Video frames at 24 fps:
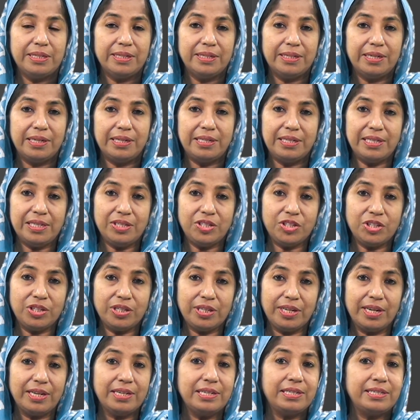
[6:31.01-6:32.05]
a teacher
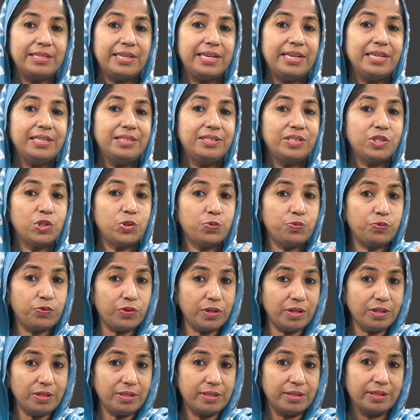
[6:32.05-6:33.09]
can take this
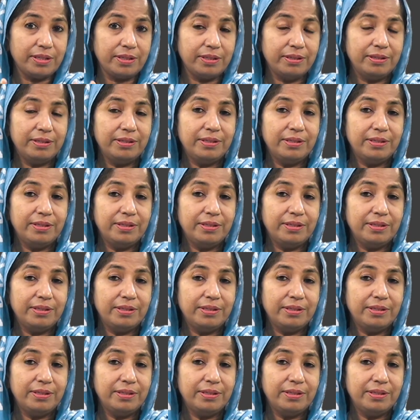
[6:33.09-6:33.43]
further